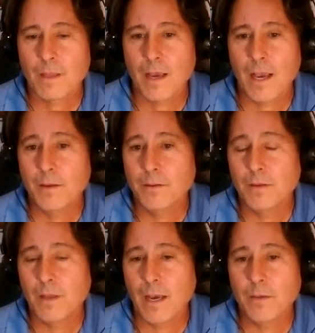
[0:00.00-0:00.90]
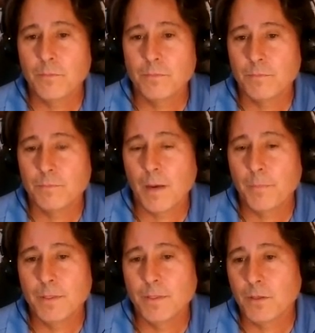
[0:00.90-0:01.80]
I
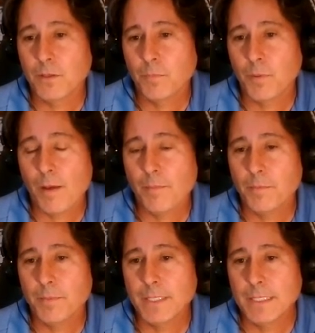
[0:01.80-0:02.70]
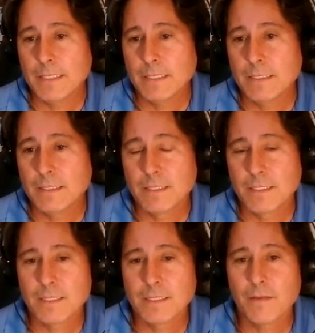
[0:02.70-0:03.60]
up until probably
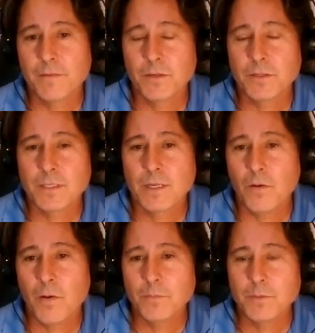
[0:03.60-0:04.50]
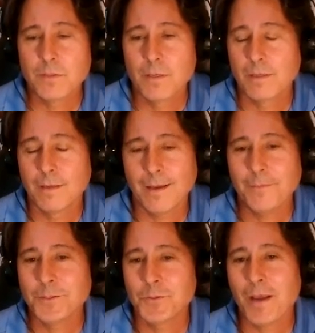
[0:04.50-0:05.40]
6-7 years ago, I
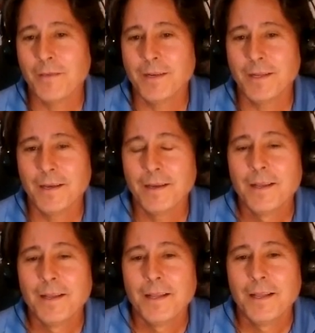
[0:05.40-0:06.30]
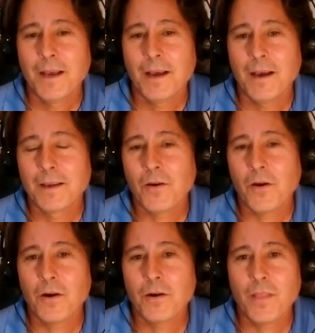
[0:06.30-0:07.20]
was driving a
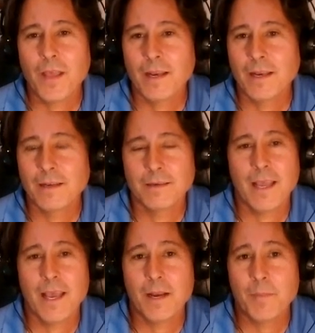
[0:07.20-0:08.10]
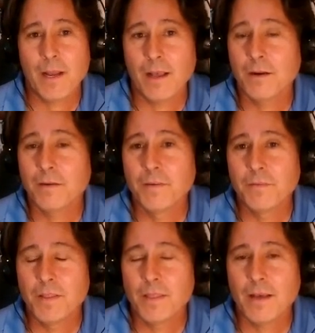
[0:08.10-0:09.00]
car that had about
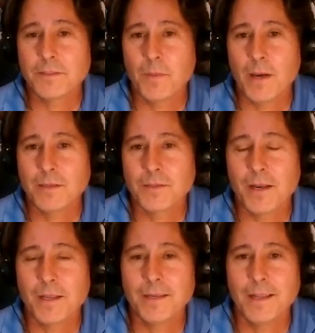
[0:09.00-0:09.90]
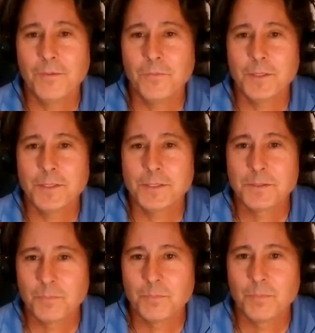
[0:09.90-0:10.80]
150,000 miles on it and was,
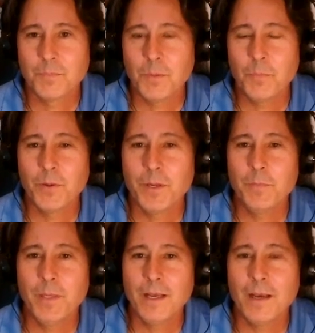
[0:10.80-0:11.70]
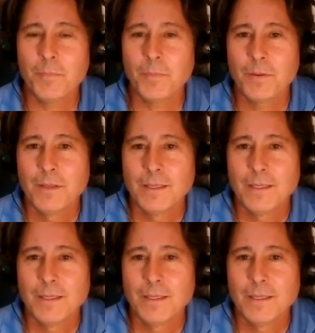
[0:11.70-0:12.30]
you know, pretty beat up.